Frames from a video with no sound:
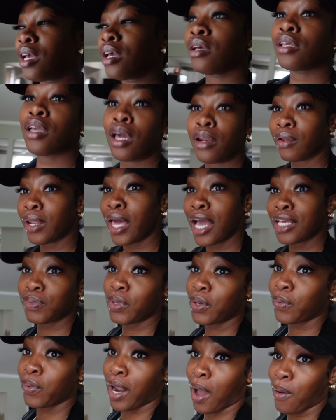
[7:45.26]
y'all know last
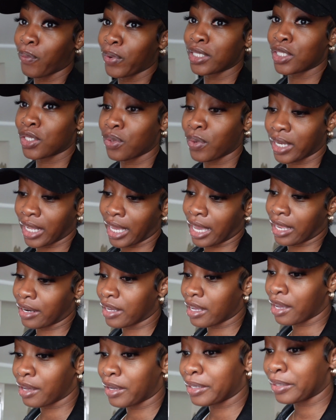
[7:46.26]
week when I went to
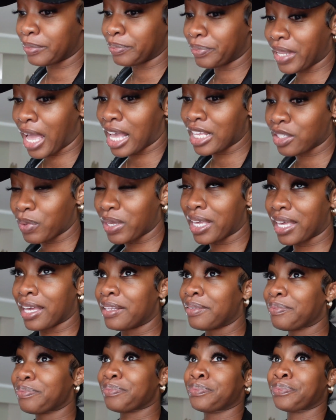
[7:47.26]
Atlanta last
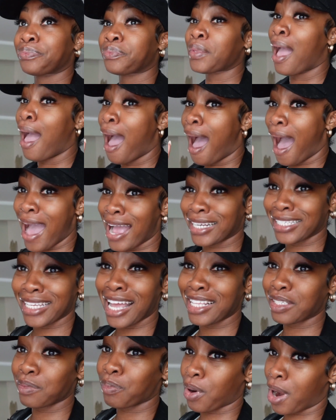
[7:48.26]
weekend, I actually
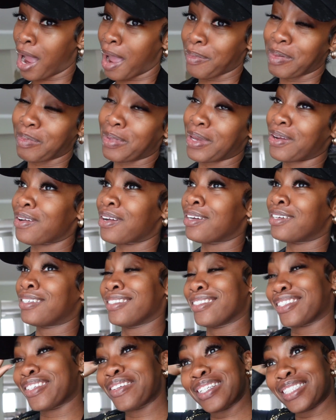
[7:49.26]
had to bribe Amira
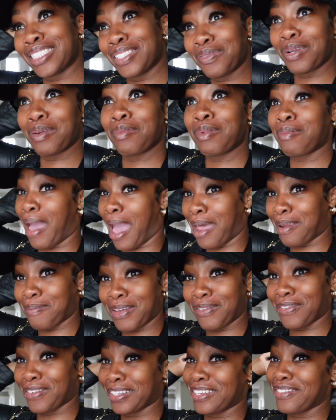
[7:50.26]
so that she wouldn't be mad at
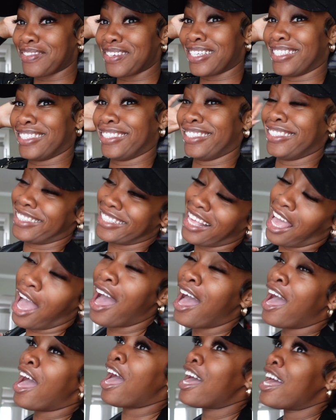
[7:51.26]
me for leaving.
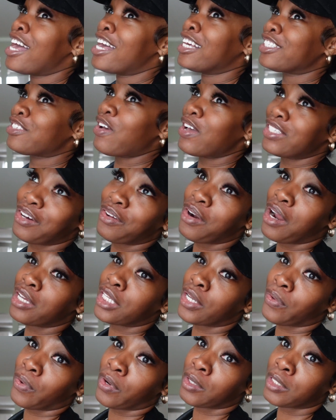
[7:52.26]
So I told her I'll
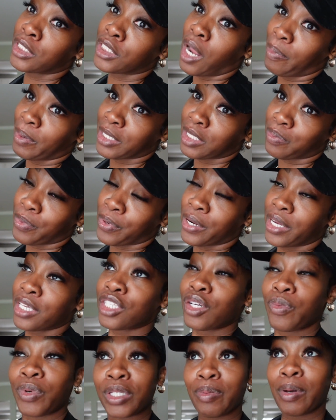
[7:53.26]
take on our shopping spree.
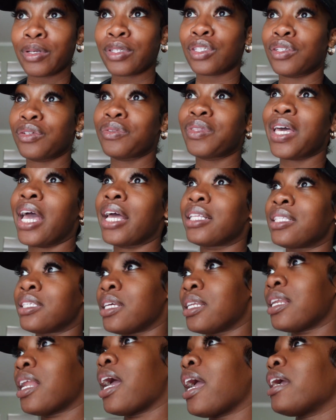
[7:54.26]
So we're supposed to do that
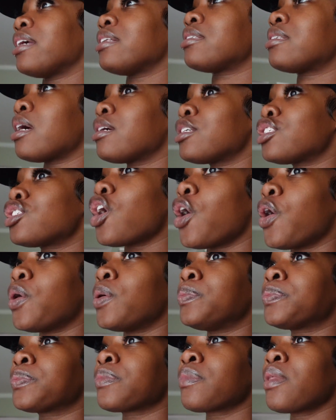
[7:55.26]
tonight.
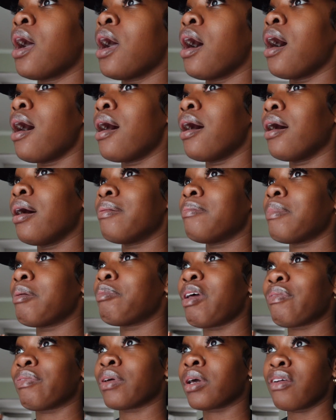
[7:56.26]
So I'm
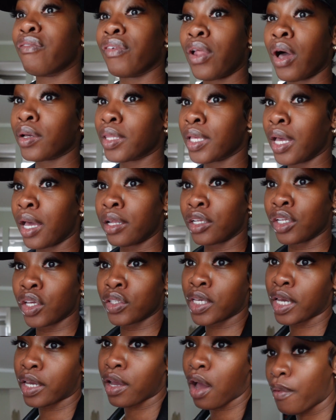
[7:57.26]
definitely gonna vlog that and I'll
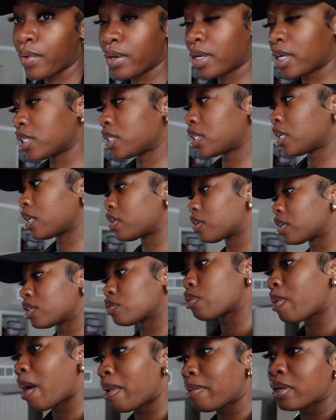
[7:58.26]
take y'all with us, and because
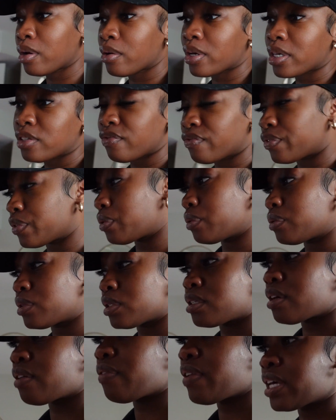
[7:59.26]
we'll probably go get some food and
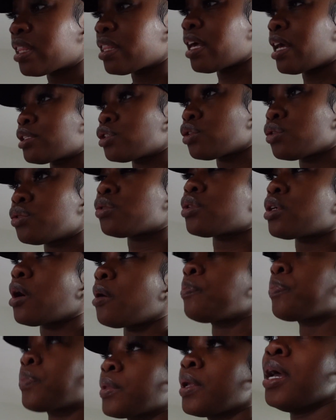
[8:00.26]
stuff like that too. So
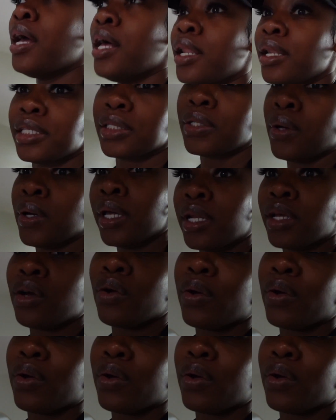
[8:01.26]
let's go ahead and go